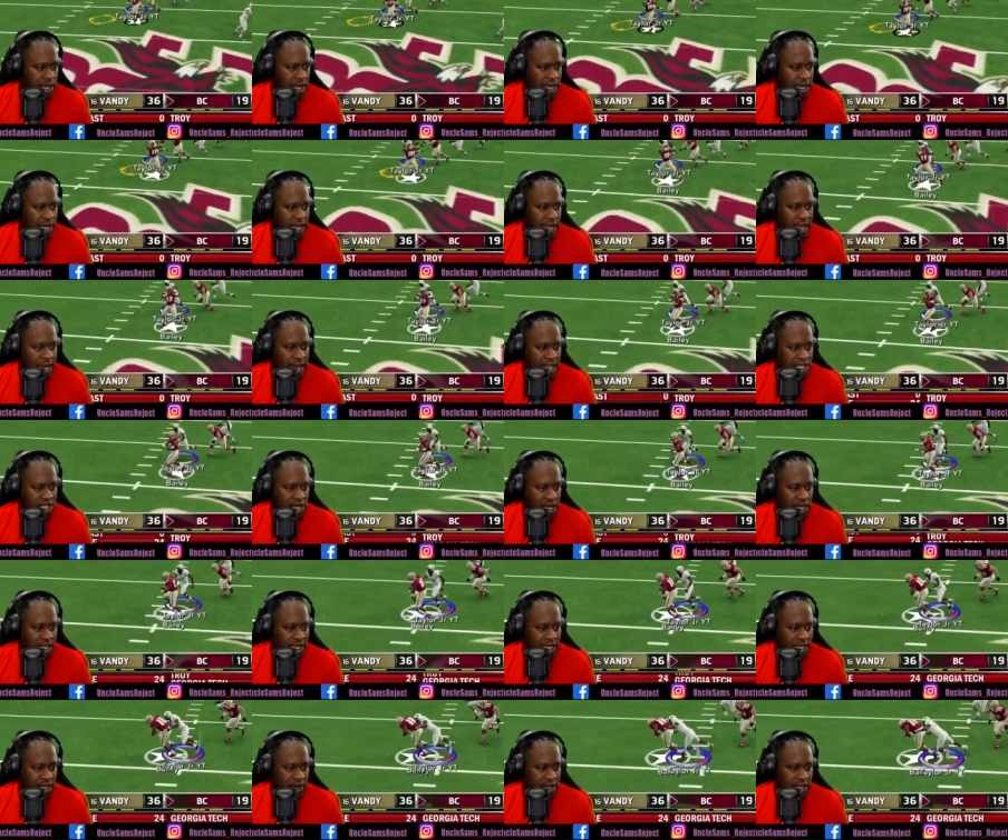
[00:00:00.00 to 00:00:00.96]
It is a
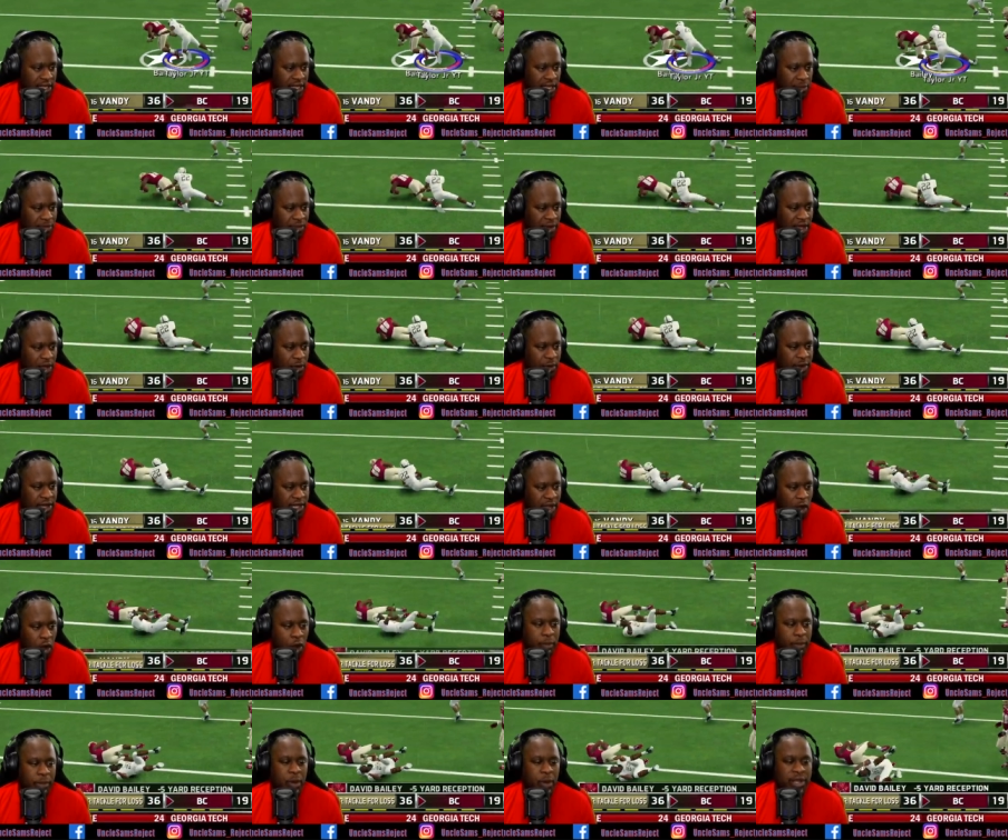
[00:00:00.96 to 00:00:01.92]
screen, and I try to get there
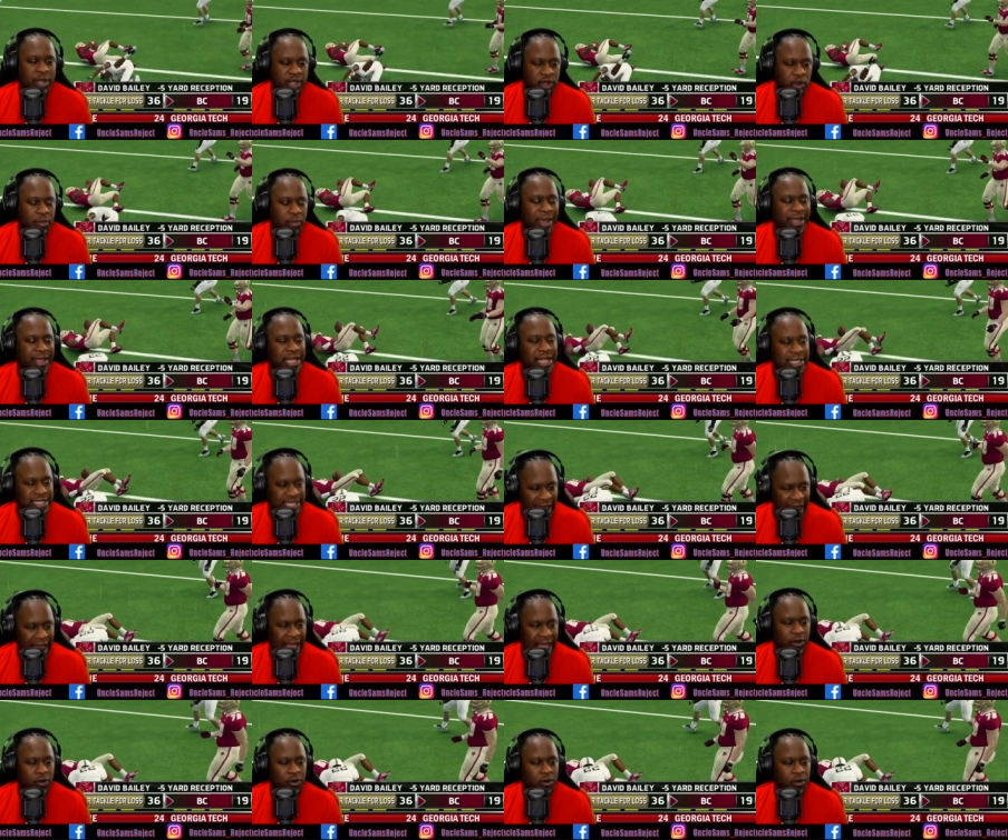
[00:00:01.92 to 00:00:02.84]
to get the pick. We don't, but we